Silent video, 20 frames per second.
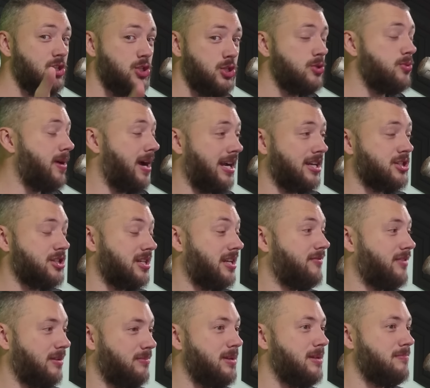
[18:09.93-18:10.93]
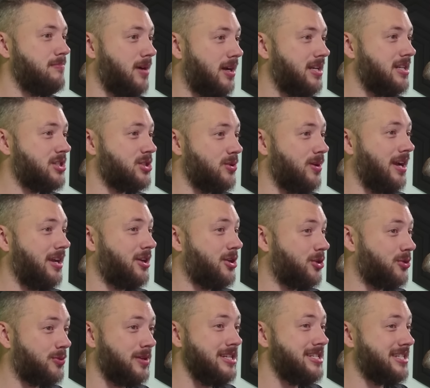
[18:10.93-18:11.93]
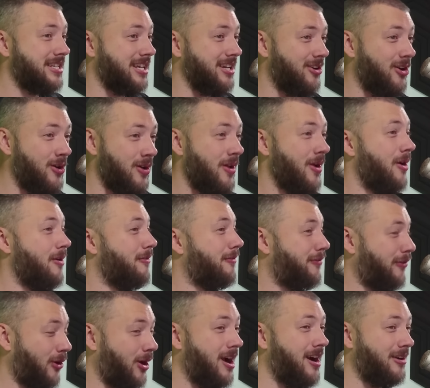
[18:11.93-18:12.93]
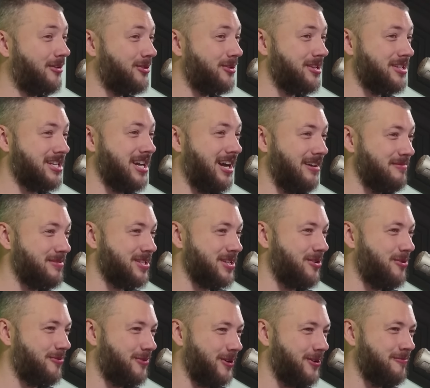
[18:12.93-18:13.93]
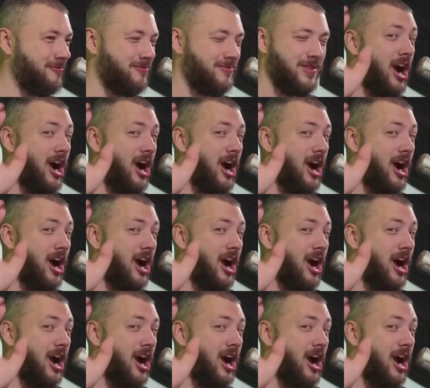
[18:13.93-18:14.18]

you actually giving me money so I could reskill 400 times over.